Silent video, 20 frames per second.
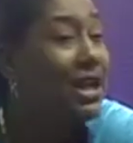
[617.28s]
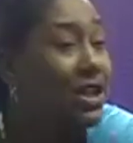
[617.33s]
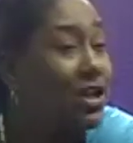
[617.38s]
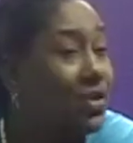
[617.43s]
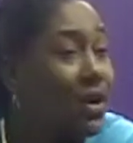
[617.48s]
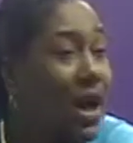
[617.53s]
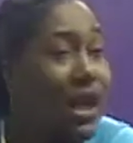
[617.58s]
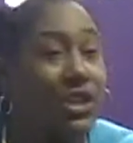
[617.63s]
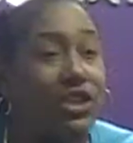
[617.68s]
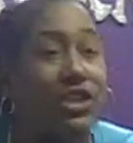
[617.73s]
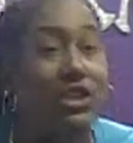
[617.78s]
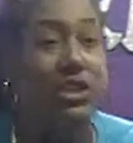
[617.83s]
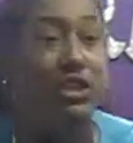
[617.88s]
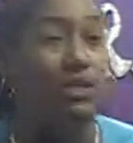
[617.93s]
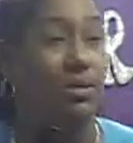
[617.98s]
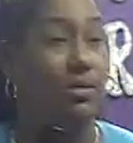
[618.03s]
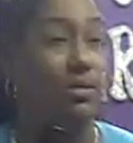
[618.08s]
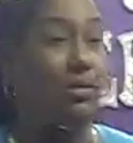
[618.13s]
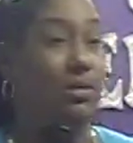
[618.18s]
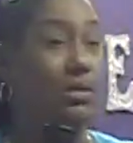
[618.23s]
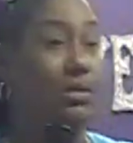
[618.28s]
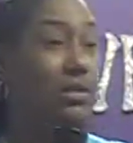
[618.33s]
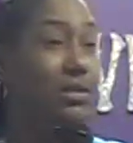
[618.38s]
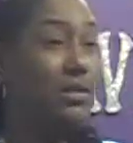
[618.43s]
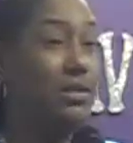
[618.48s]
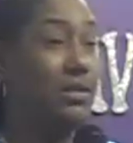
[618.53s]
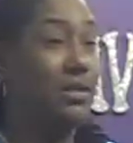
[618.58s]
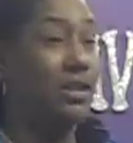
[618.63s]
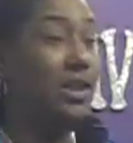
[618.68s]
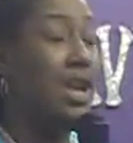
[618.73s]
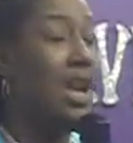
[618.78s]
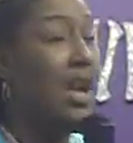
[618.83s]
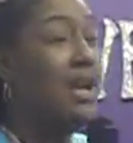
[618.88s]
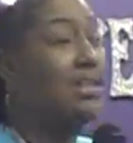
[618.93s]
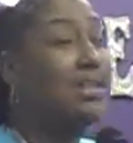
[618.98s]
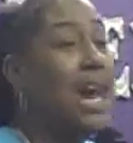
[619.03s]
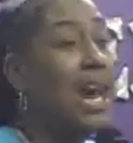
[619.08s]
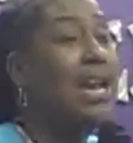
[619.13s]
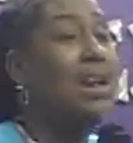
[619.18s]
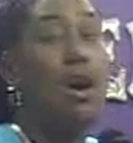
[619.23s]
trust you.
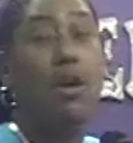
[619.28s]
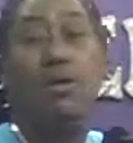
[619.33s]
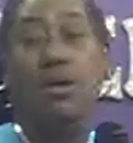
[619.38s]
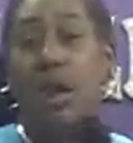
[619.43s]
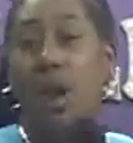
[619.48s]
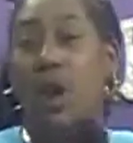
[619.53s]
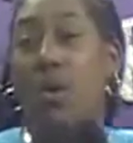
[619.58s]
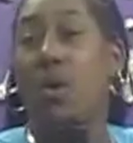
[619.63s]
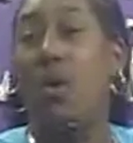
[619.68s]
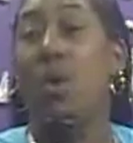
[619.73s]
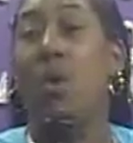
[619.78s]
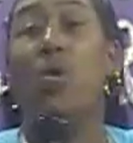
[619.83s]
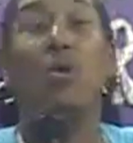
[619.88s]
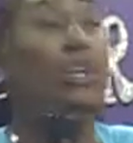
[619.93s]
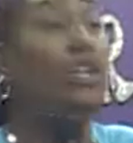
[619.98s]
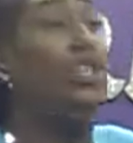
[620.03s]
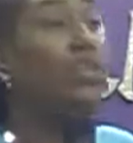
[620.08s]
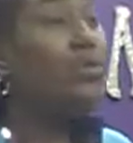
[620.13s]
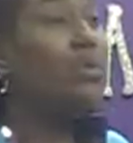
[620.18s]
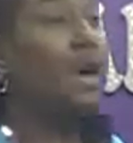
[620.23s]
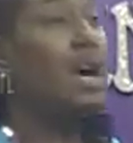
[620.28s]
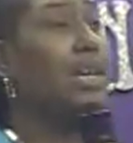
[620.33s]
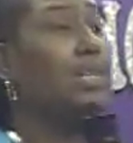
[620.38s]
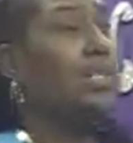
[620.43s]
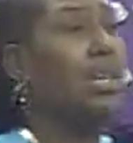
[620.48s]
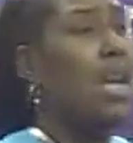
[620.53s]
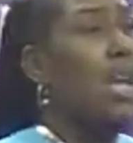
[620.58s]
They don't know who to trust.